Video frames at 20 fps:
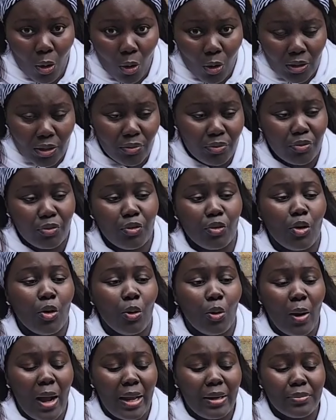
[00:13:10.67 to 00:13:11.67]
on the
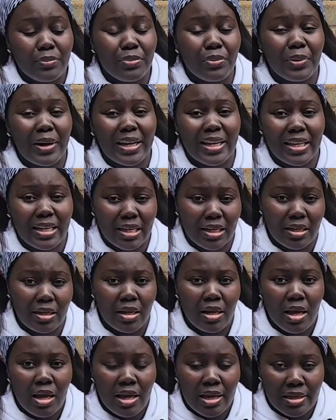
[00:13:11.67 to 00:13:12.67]
floor and
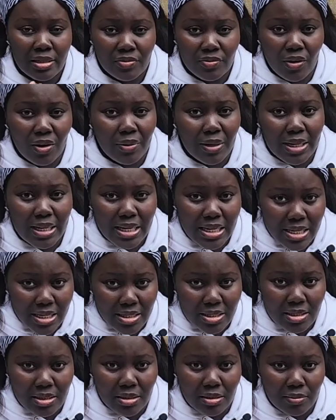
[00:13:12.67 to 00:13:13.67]
breaking is very
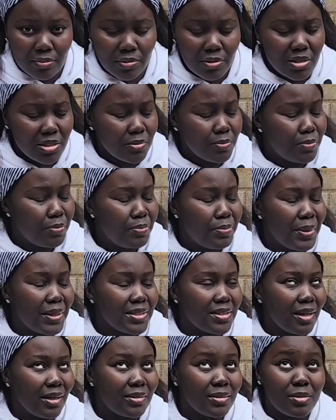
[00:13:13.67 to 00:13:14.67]
easy. It's
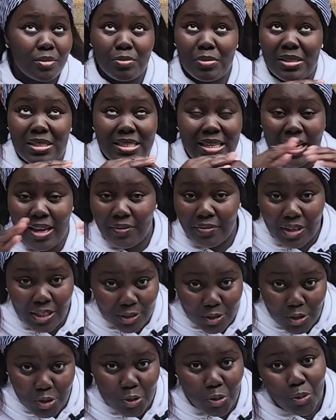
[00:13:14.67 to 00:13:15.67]
better to be safe
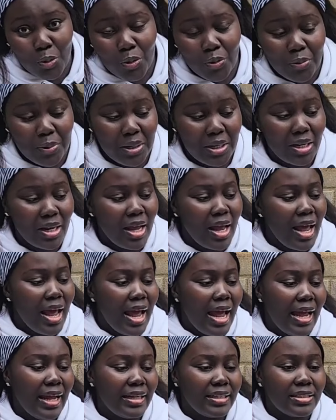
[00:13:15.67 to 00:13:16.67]
than sorry.
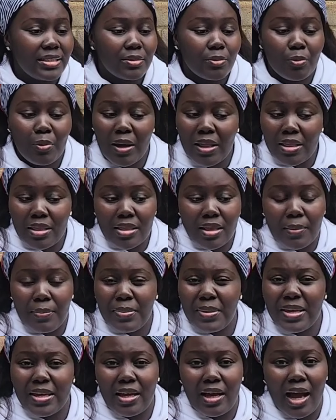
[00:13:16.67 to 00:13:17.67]
And when the
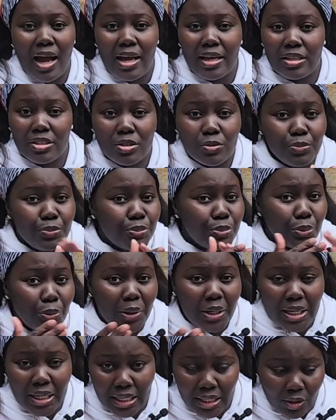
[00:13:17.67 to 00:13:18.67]
beaker is
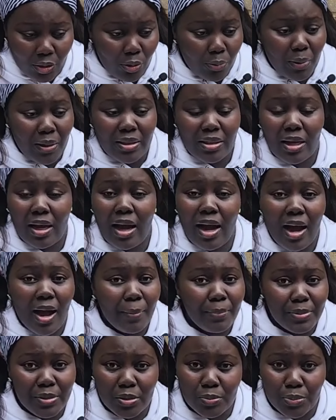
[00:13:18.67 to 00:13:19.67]
broken or when the
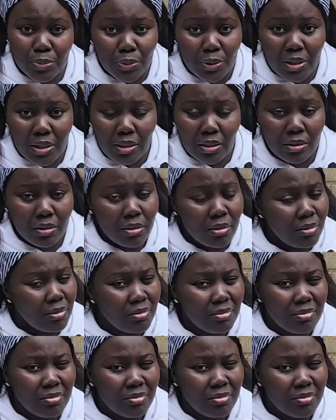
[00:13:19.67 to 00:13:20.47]
cap is broken,